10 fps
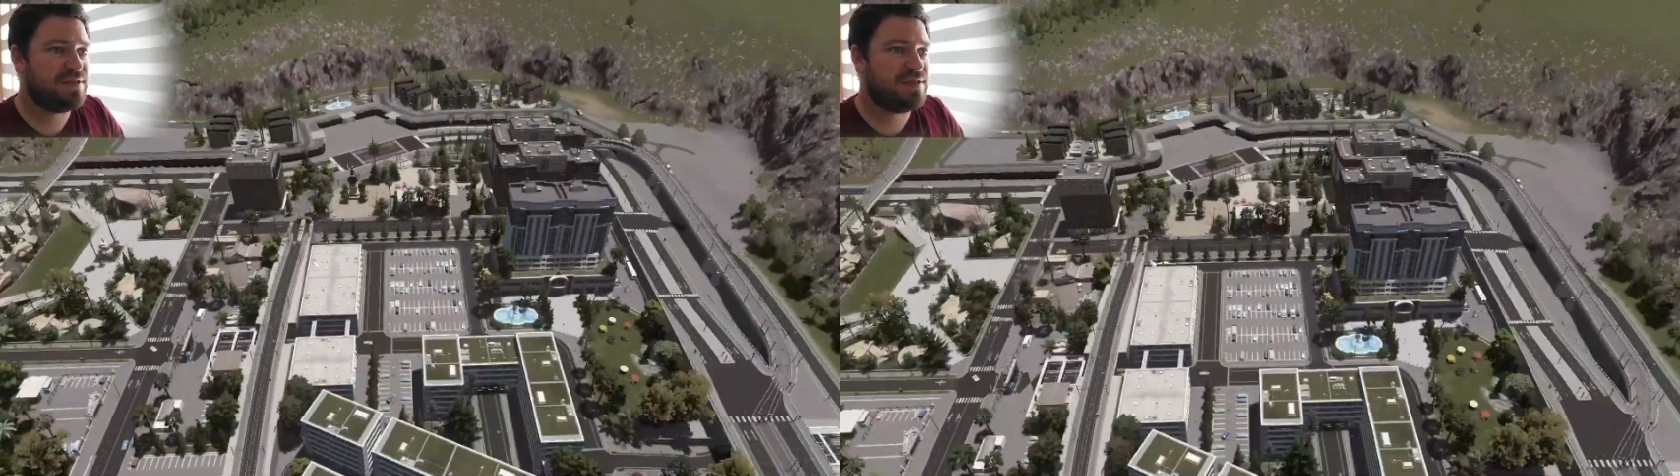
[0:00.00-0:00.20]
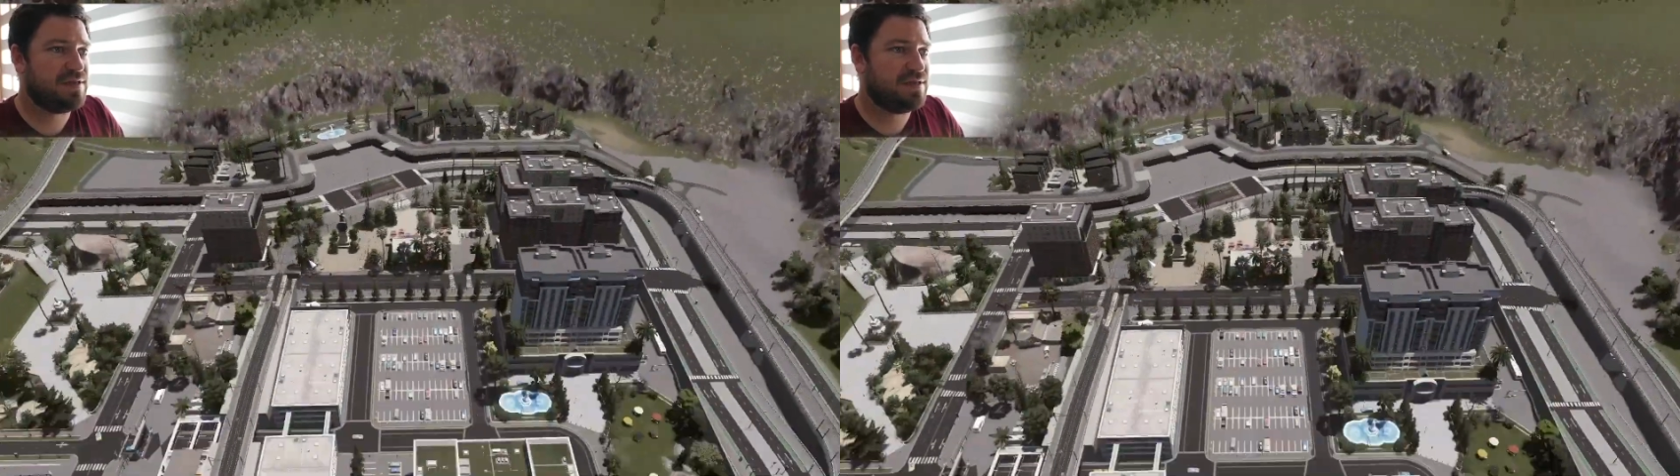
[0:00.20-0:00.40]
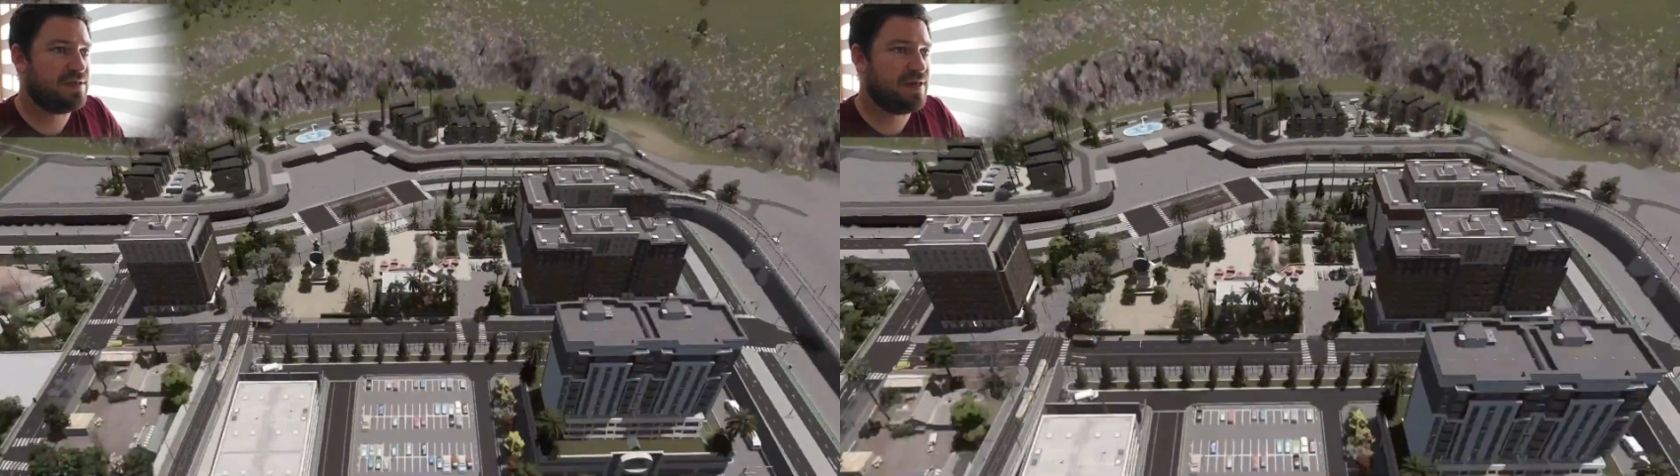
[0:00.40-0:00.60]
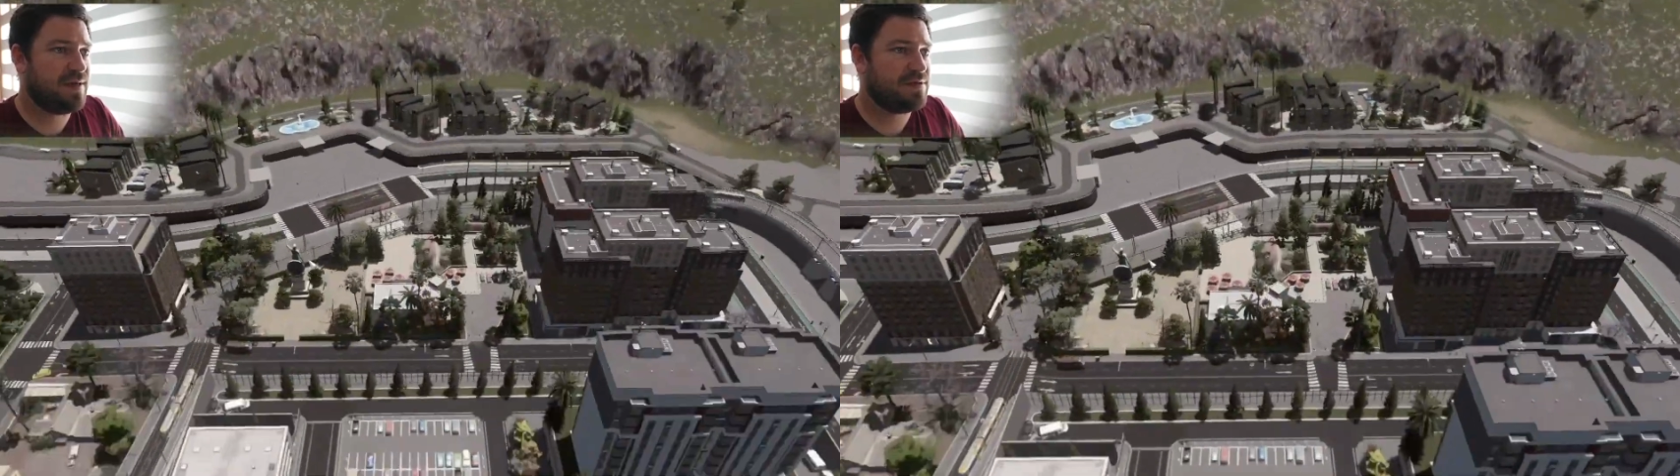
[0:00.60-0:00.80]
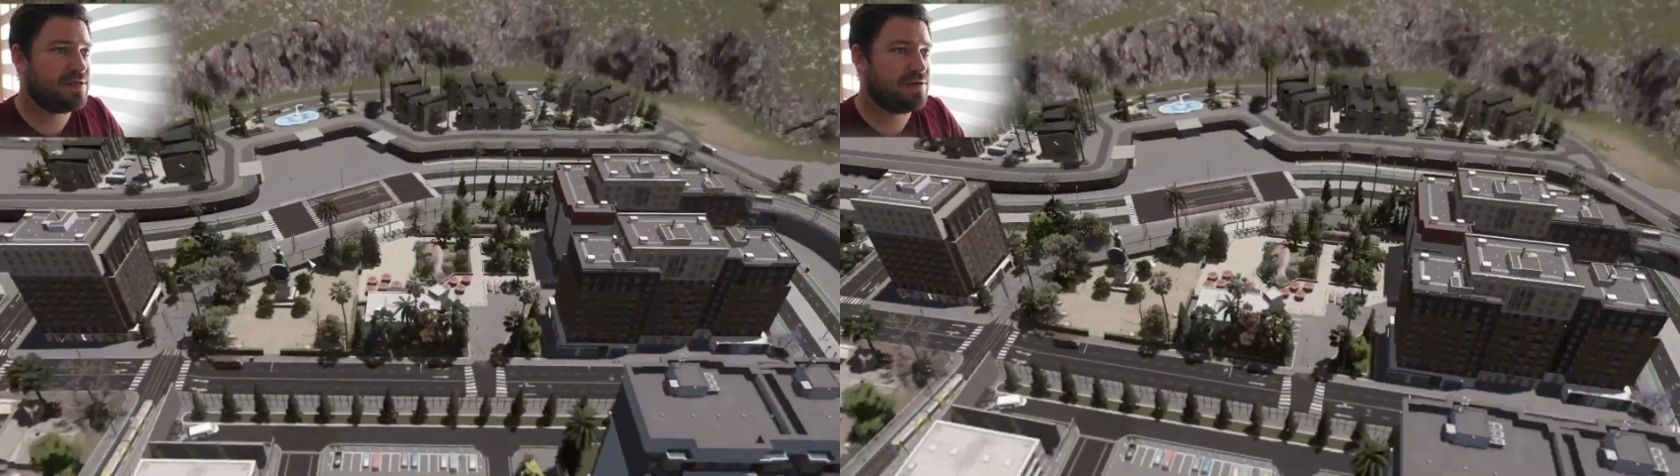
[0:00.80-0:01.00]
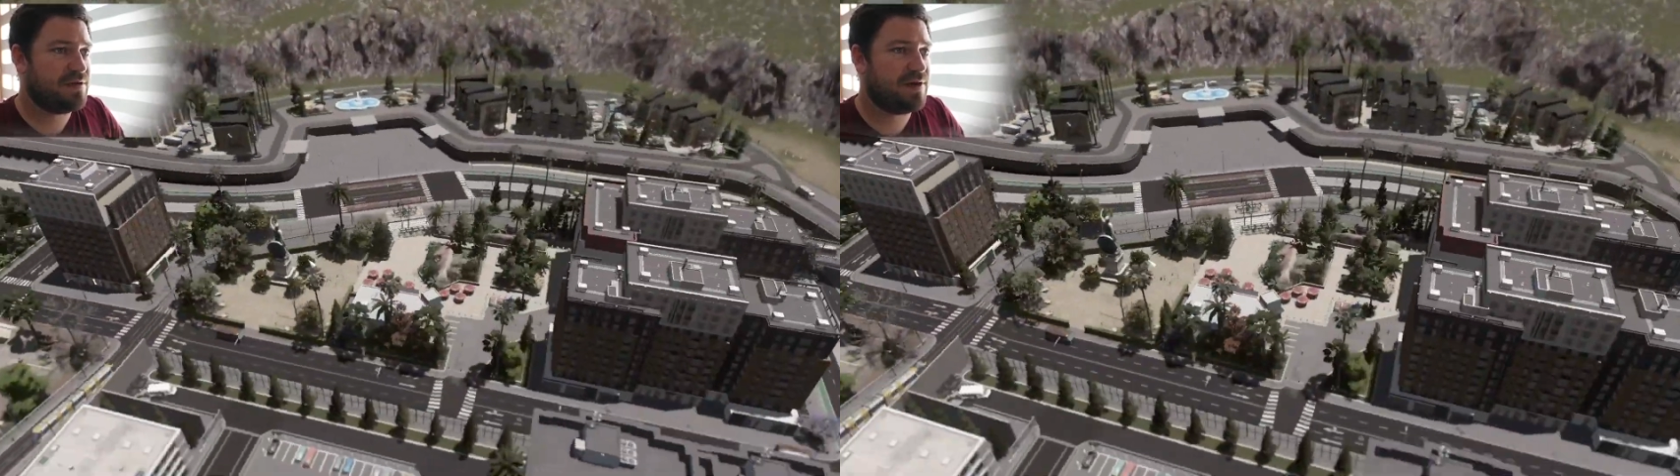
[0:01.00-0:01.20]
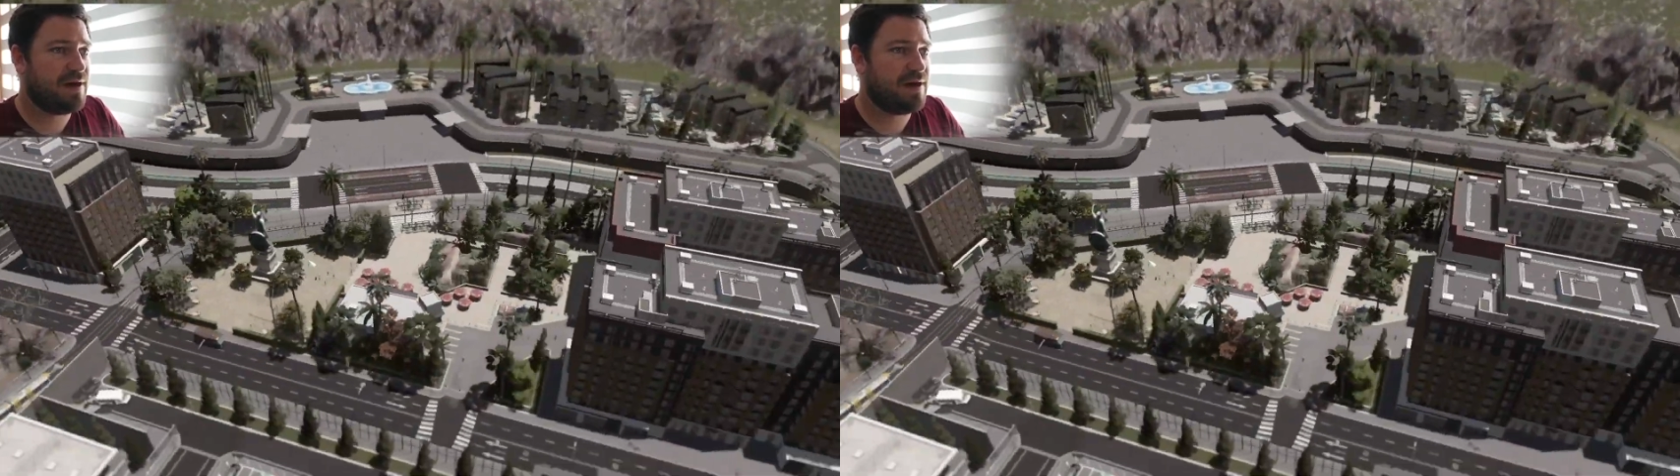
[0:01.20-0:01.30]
episode.